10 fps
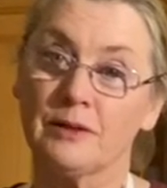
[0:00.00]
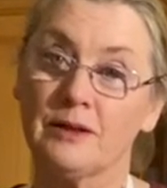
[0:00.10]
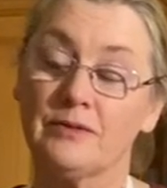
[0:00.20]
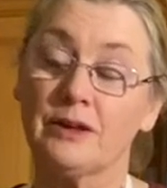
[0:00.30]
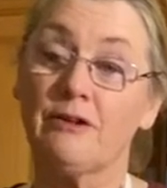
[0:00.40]

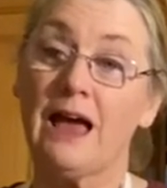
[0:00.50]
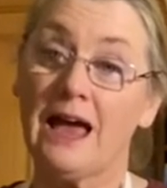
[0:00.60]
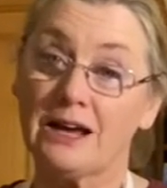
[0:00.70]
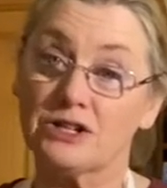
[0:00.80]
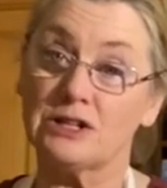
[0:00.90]
They're
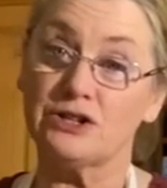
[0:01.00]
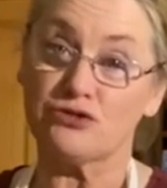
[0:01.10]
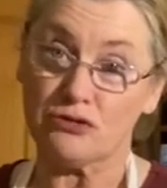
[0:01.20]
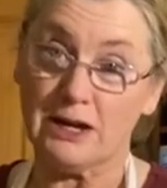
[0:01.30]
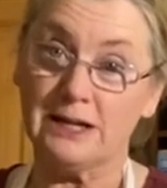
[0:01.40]
actually
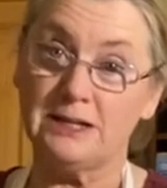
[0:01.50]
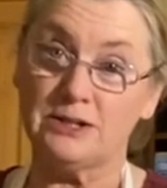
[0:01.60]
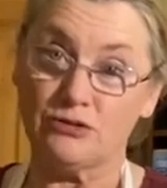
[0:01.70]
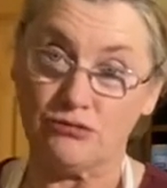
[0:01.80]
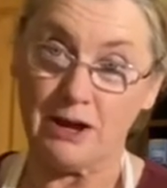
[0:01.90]
dried
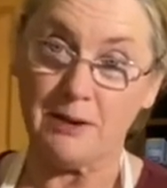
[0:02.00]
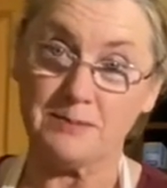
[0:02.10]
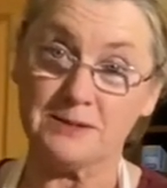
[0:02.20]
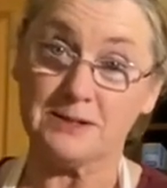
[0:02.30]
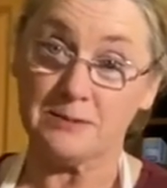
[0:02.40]
grapes.
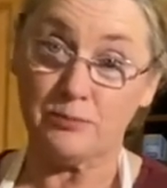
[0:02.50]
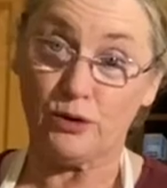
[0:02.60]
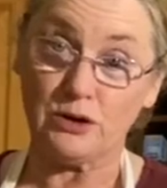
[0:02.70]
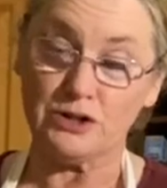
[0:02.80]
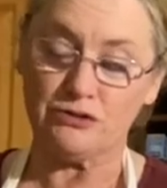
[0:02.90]
It's
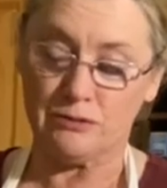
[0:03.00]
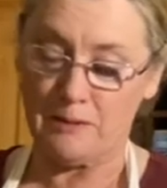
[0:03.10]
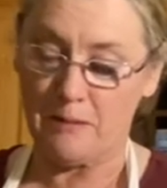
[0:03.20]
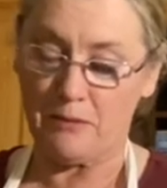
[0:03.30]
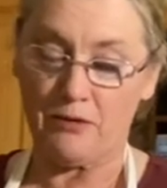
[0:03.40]
important to
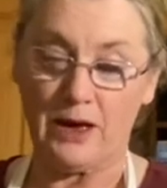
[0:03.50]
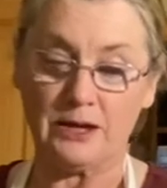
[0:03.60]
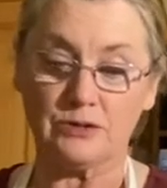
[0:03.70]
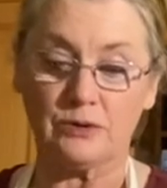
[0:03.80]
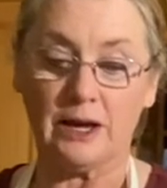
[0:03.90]
remember that,
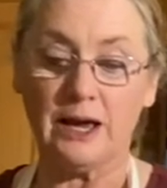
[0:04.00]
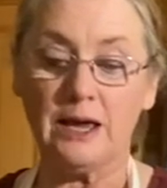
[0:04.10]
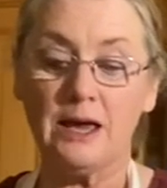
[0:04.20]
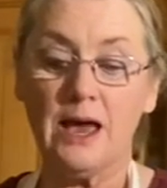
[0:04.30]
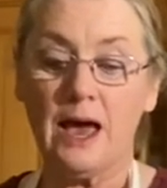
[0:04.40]
okay?
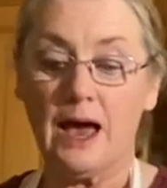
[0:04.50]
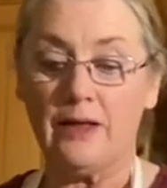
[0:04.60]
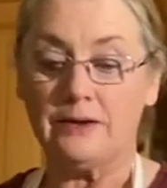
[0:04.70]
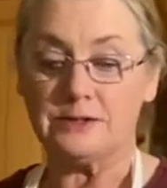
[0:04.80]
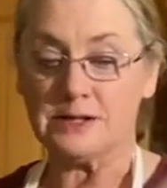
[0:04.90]

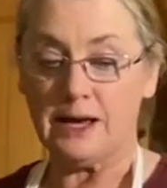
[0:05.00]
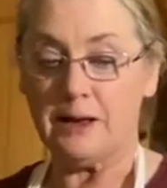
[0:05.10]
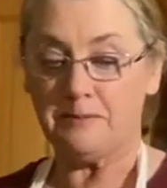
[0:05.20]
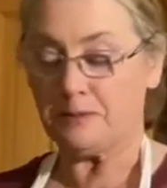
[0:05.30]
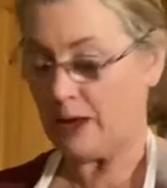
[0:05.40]
And
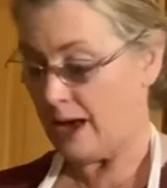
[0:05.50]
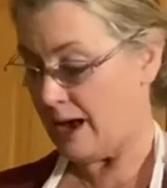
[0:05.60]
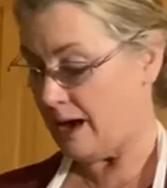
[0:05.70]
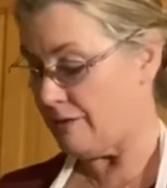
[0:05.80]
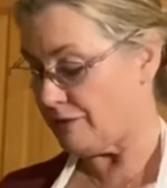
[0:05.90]
a
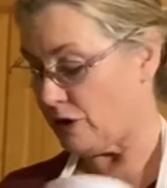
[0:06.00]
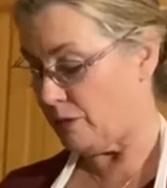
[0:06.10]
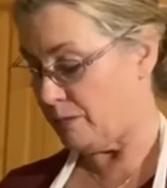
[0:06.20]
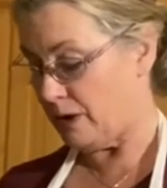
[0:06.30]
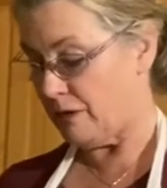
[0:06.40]
half cup
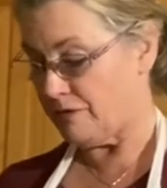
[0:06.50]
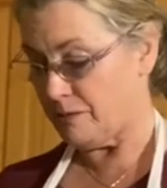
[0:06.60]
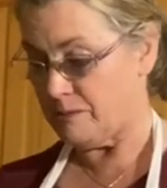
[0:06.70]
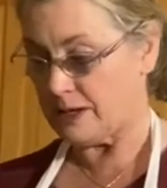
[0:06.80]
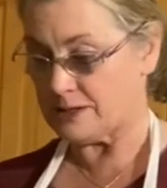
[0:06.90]
of
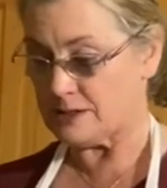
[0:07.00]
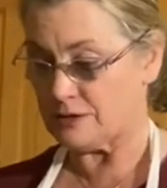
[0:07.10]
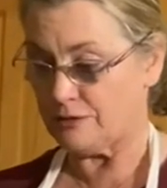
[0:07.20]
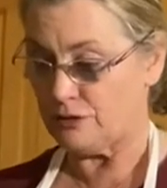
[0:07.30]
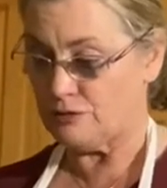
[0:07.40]
mixed
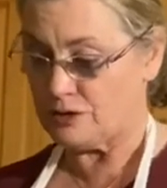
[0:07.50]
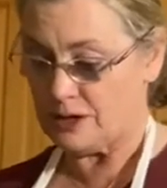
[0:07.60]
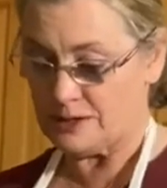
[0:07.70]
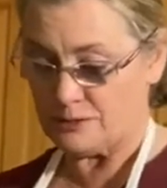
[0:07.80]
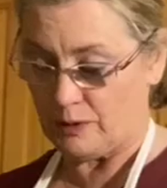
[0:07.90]
fruit as
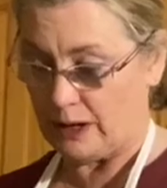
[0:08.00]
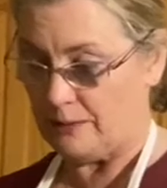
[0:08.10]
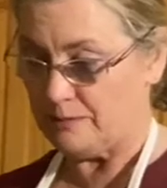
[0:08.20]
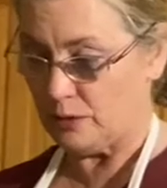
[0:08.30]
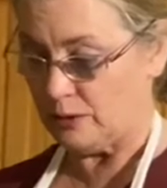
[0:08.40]
well,
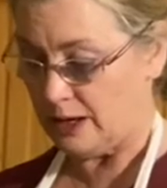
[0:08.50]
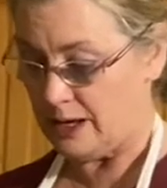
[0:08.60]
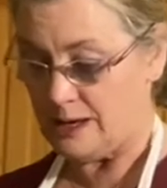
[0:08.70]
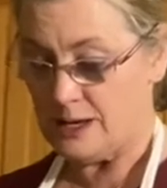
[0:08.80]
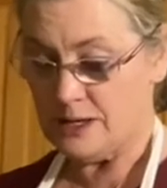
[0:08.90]
okay?
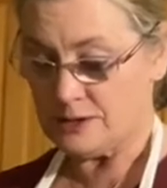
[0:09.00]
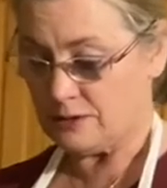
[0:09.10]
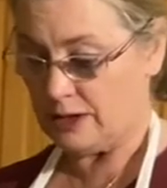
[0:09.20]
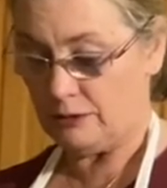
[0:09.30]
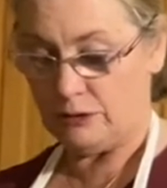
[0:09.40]
So
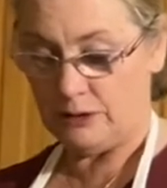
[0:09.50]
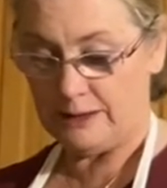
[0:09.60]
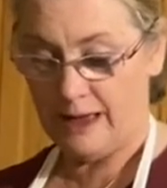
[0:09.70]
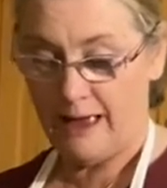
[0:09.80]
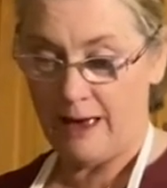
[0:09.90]
they're all the
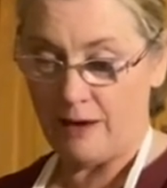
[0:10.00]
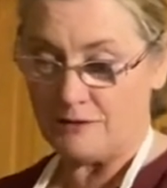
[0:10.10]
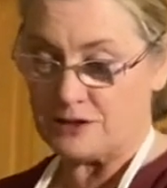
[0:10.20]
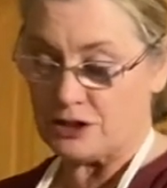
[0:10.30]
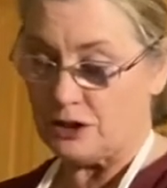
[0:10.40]
halves
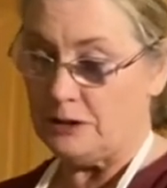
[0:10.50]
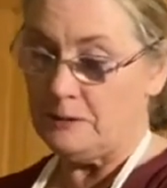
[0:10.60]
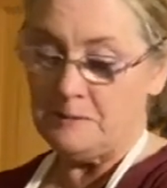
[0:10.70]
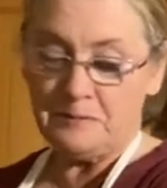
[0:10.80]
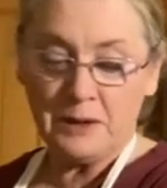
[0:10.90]
done.
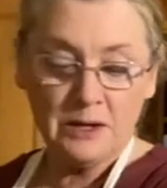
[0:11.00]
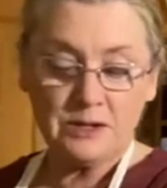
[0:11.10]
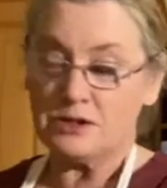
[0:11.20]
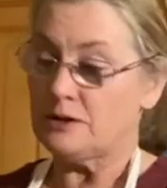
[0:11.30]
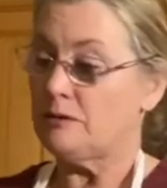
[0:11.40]
So
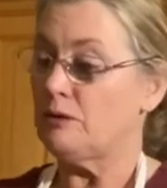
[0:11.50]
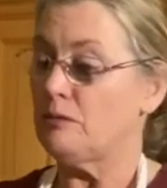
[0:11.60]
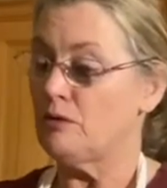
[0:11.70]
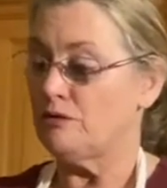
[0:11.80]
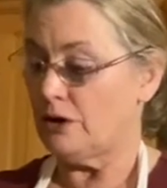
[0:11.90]
then we
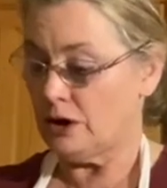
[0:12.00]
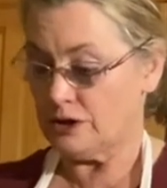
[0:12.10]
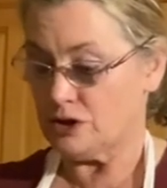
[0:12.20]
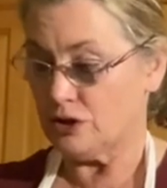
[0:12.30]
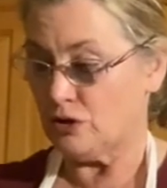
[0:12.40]
move on to
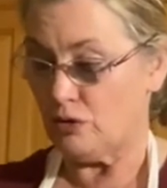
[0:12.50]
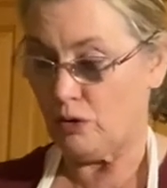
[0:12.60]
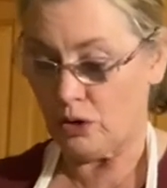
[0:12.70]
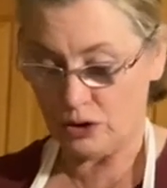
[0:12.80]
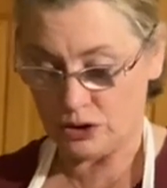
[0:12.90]
the
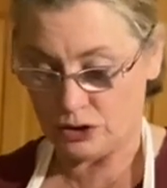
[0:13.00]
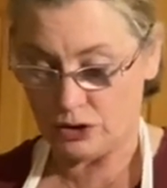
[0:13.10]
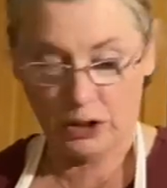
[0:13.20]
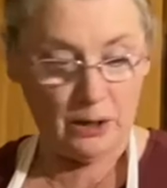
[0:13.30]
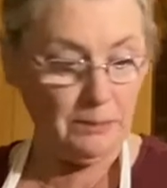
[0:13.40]
quarter
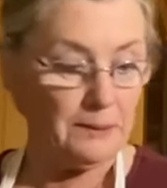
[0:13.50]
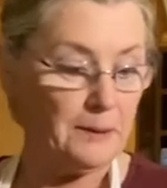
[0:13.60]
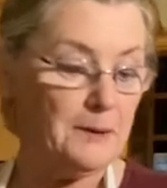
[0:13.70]
cup.